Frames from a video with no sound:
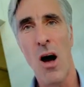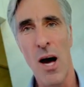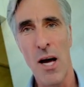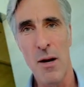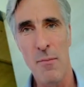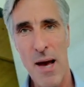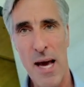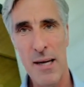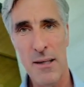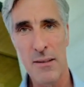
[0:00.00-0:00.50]

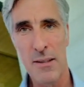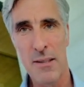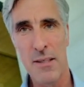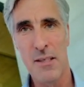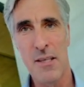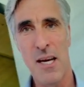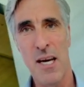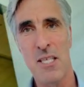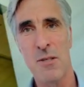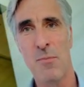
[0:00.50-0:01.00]
So
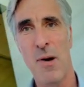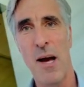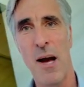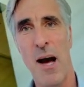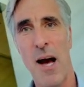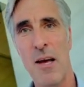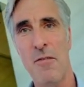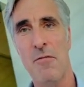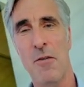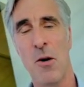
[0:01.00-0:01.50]
with this, you
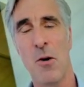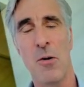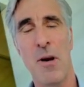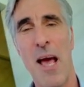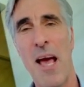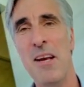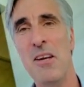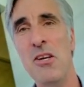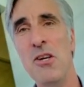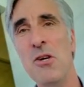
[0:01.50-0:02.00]
can
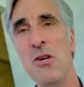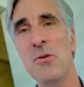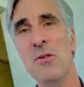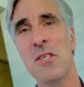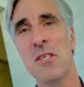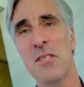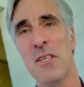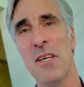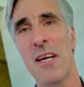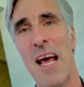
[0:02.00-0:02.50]

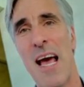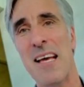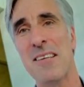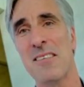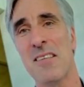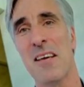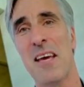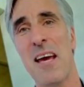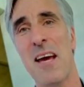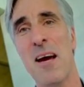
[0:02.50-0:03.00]

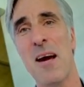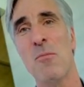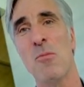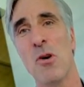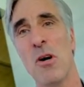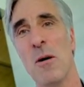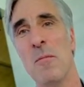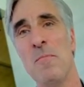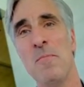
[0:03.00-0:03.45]
use the